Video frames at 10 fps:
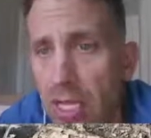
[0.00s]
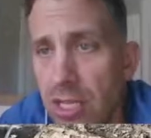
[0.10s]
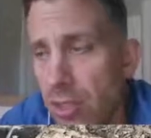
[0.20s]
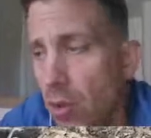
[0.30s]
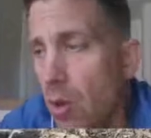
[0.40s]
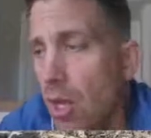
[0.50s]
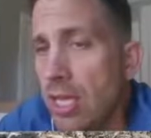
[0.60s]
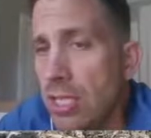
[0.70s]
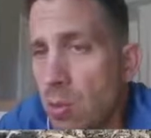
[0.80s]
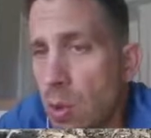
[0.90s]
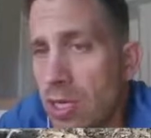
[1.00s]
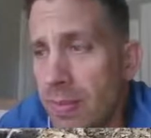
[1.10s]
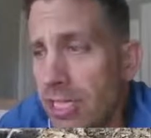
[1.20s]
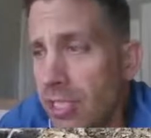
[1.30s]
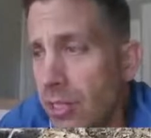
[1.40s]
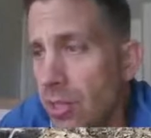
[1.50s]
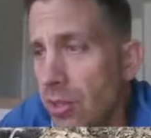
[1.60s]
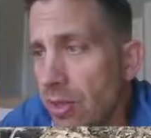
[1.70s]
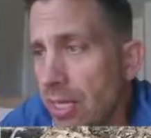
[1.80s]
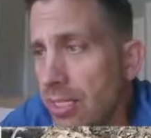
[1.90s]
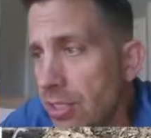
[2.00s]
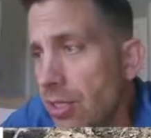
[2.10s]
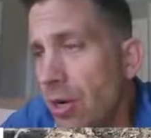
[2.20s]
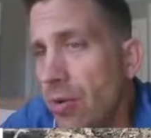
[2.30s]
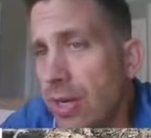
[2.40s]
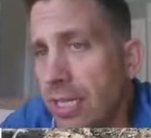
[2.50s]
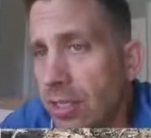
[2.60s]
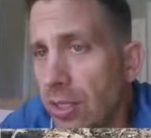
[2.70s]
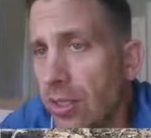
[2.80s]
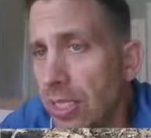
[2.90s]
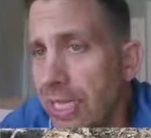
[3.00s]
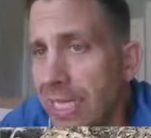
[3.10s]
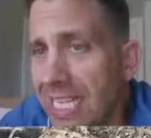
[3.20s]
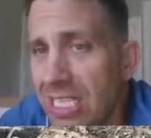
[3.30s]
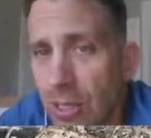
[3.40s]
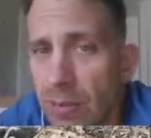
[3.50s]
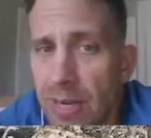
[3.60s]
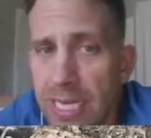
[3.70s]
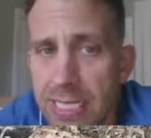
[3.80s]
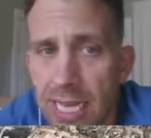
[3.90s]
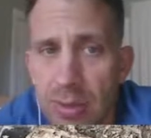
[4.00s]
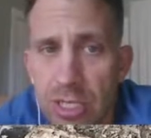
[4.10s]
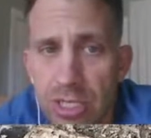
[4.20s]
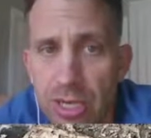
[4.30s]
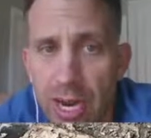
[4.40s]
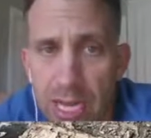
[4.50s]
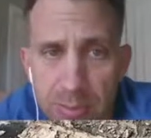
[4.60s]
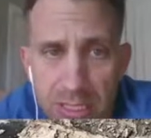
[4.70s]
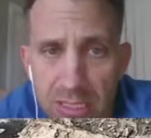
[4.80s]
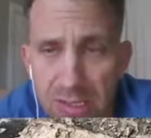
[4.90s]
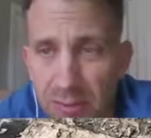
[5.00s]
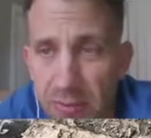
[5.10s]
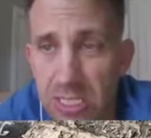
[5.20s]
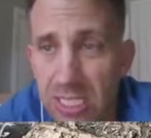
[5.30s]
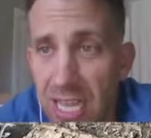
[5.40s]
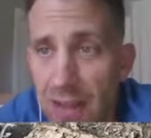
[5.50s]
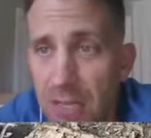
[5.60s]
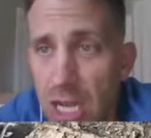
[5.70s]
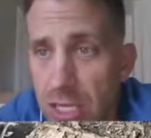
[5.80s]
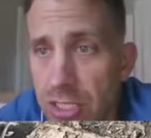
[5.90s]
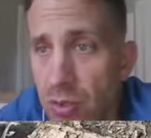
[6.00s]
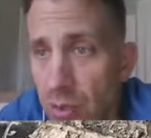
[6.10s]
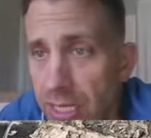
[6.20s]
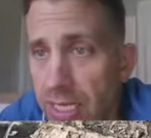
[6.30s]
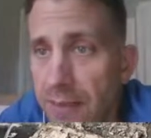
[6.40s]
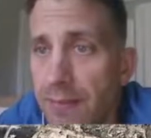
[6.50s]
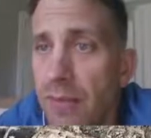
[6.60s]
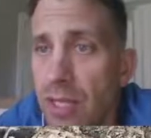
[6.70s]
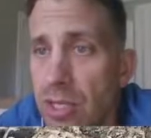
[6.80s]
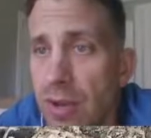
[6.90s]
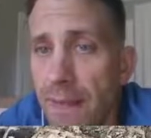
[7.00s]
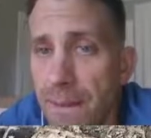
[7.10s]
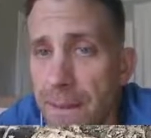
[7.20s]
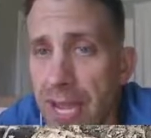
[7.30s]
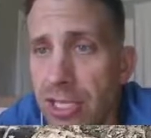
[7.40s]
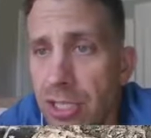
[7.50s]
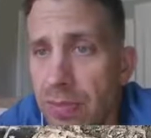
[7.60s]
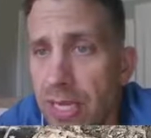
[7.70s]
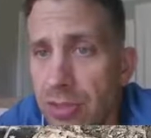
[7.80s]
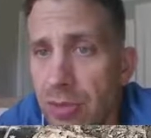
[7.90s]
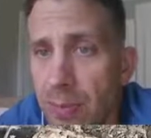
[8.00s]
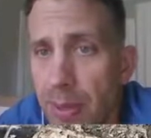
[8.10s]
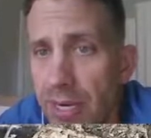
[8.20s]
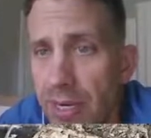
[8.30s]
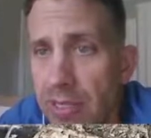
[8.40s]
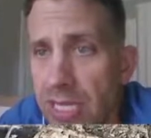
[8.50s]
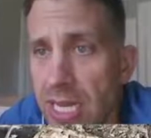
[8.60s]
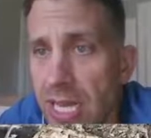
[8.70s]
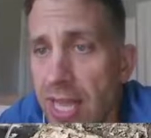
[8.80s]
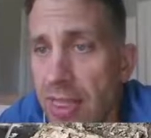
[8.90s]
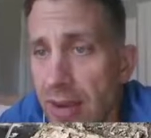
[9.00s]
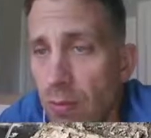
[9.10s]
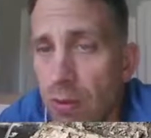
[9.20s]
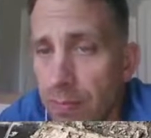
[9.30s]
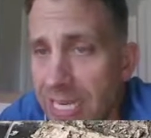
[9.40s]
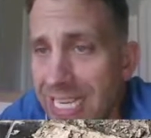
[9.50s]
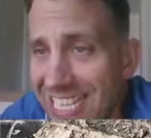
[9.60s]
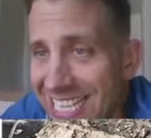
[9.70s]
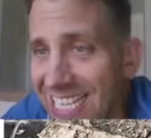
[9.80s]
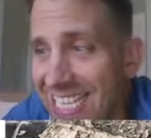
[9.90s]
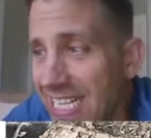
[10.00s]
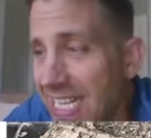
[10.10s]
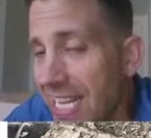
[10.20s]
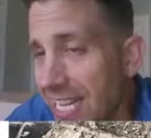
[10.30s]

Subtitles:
So you want to make sure that you don't incur any termite damage in your house, because if it is left untreated, you have major repairs that will be needed.